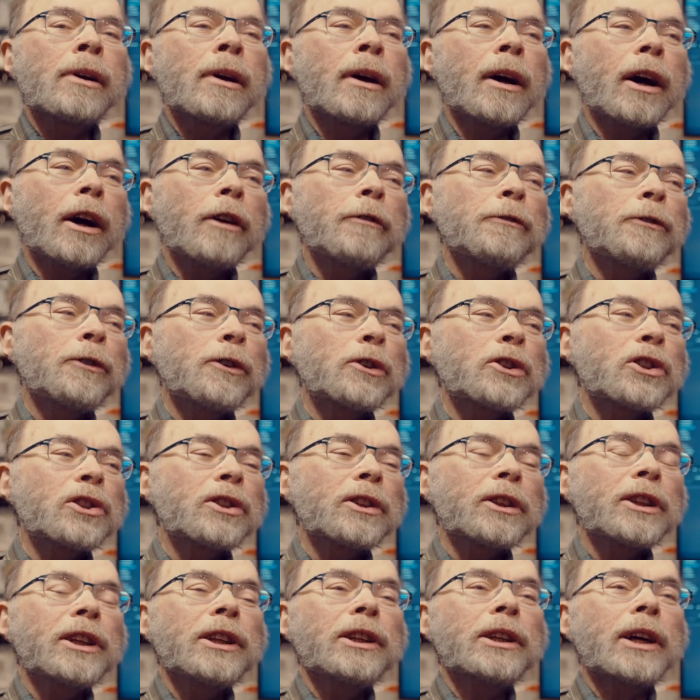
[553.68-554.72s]

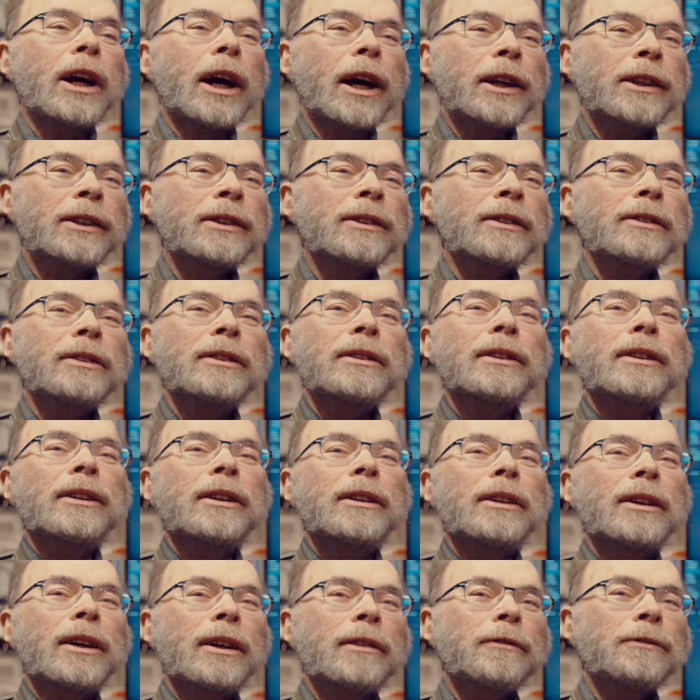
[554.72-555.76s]
Unfortunately, not.
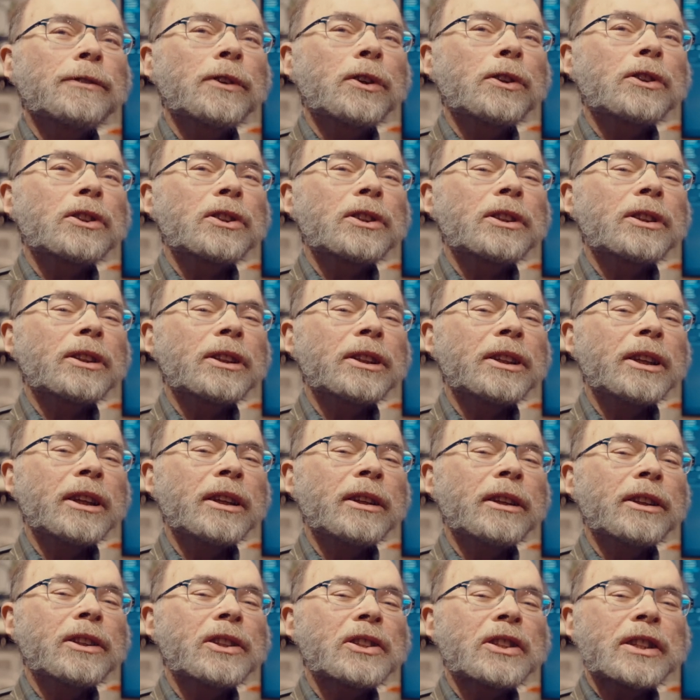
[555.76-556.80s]
Unfortunately,
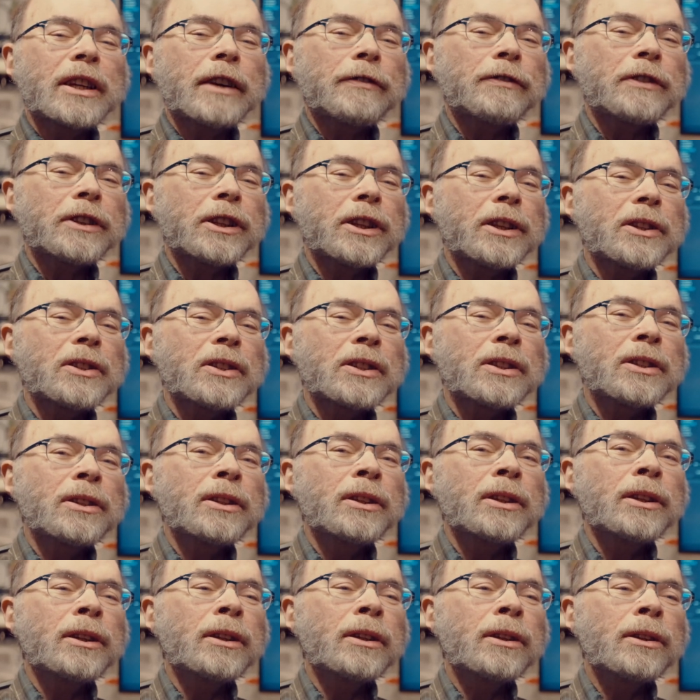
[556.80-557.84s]
in the 70s,
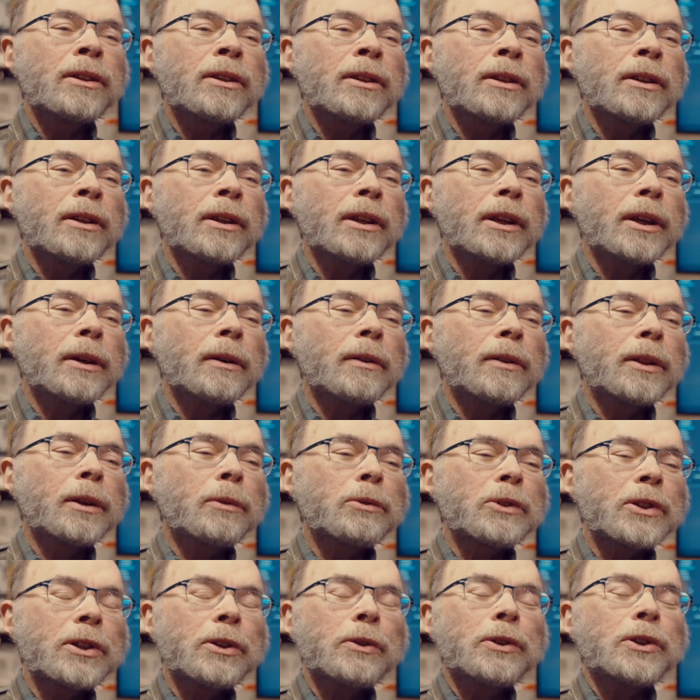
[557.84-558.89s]
there
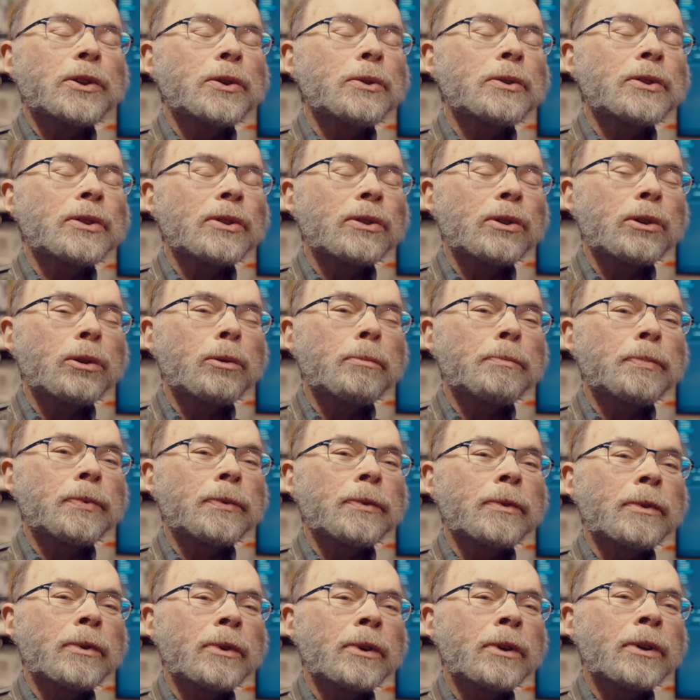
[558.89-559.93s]
was no YouTube,
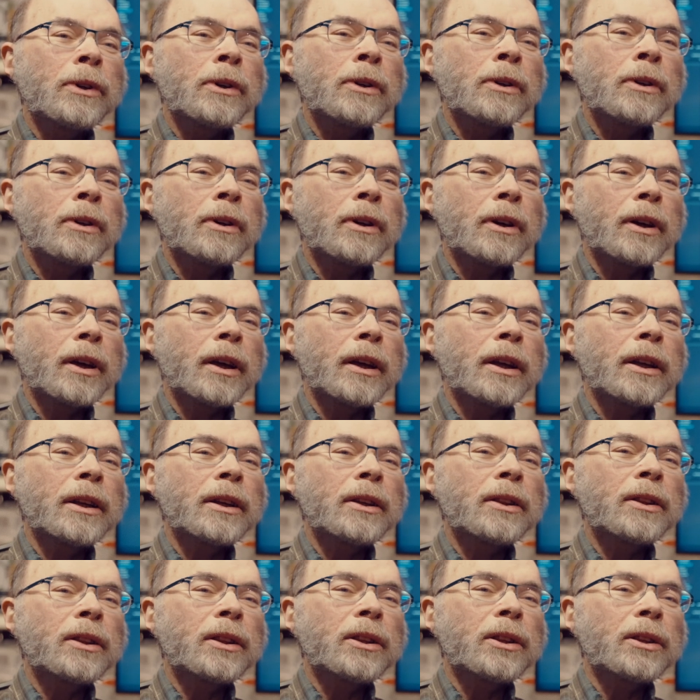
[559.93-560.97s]

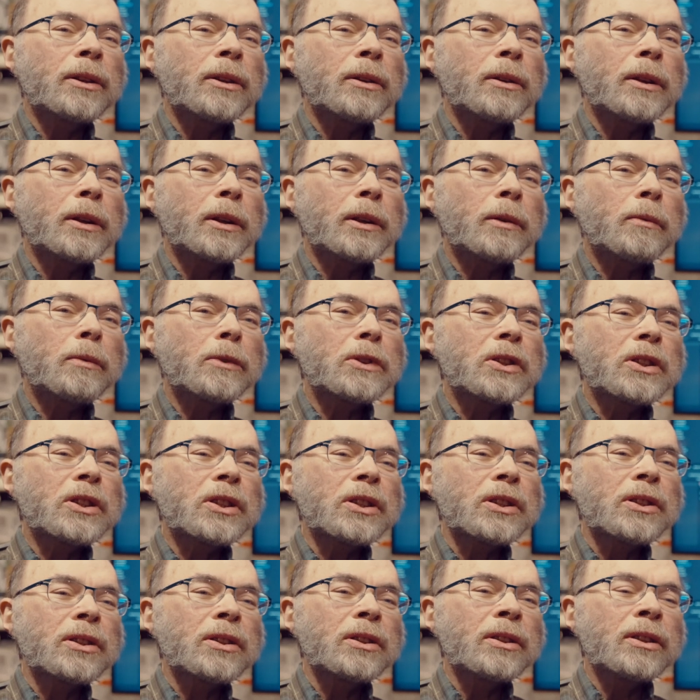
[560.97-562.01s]
and it
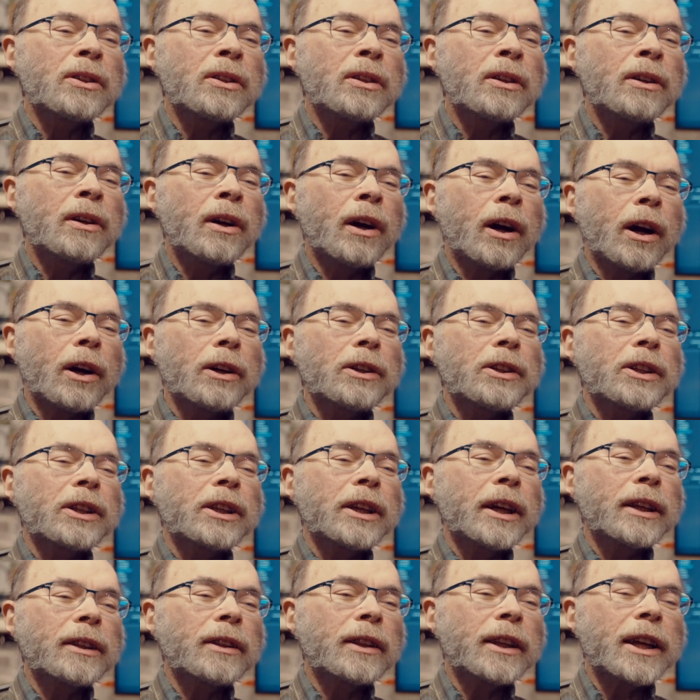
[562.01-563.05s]
was hard to
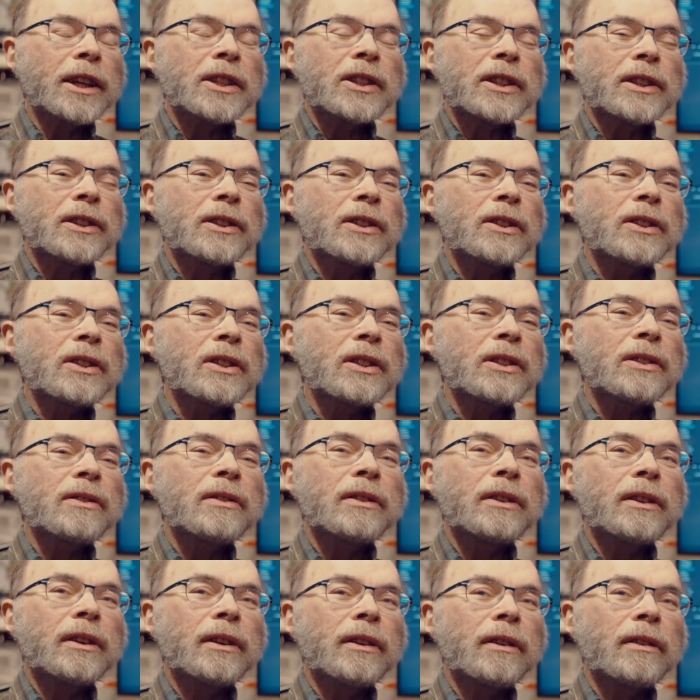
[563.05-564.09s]
get lessons
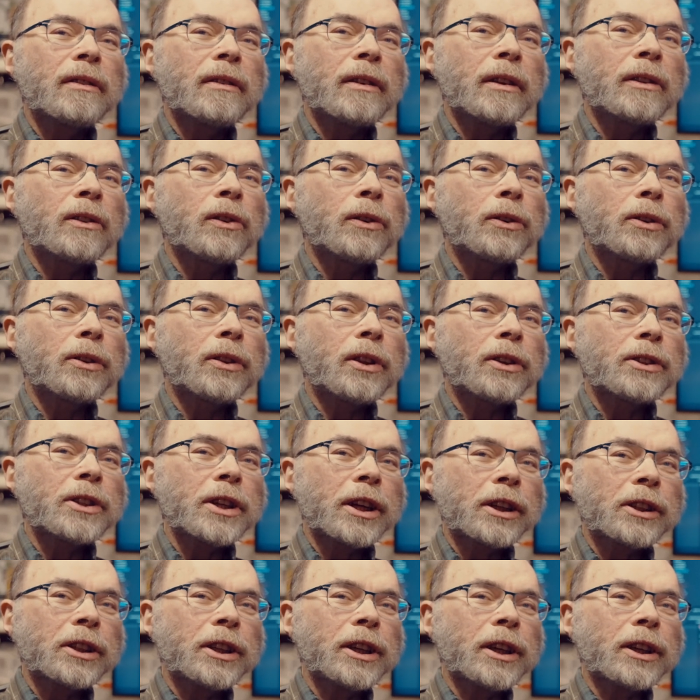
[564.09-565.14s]
and learn the
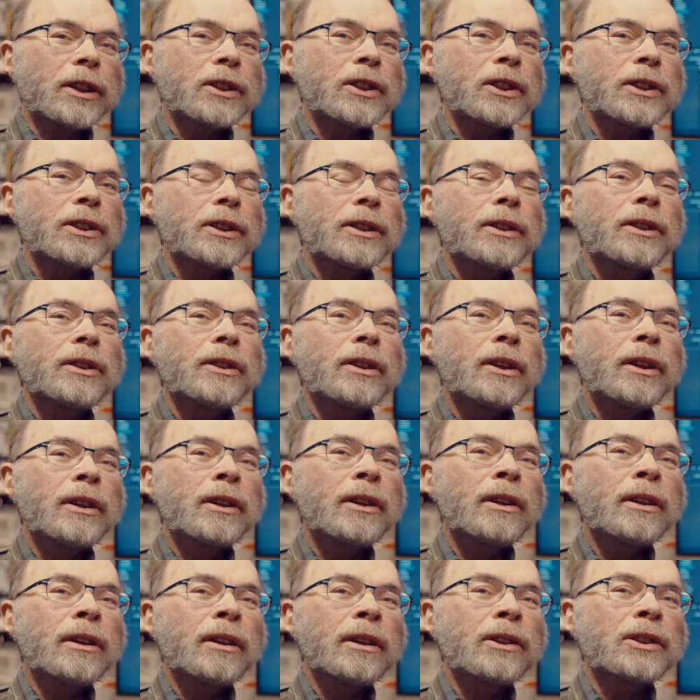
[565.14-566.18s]
techniques.
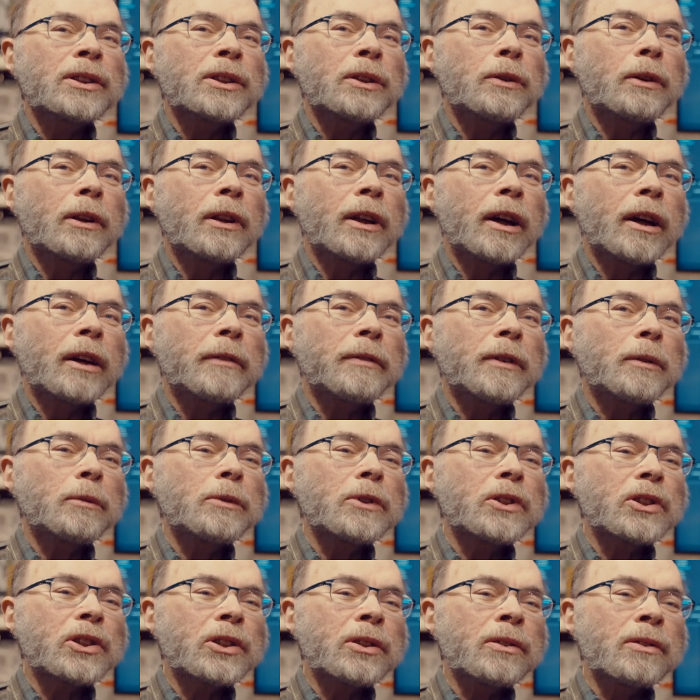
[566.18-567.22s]
So a lot of it
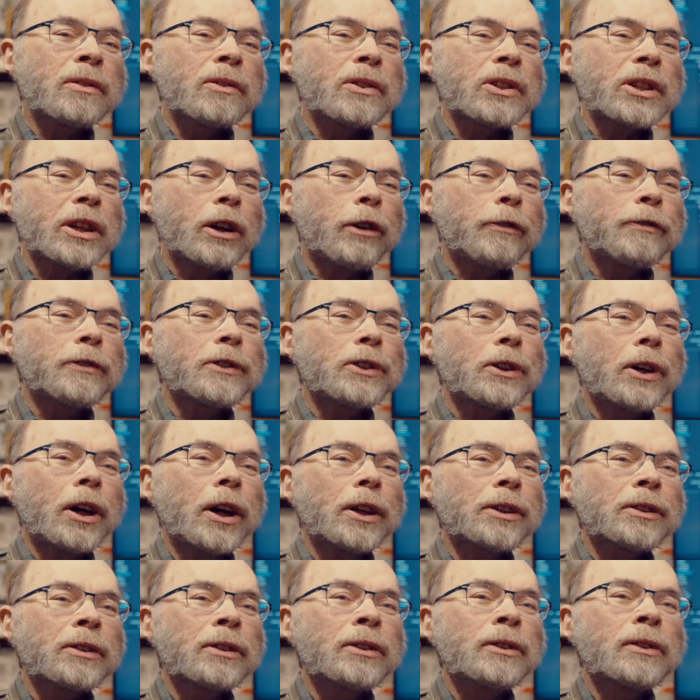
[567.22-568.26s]
was self-taught.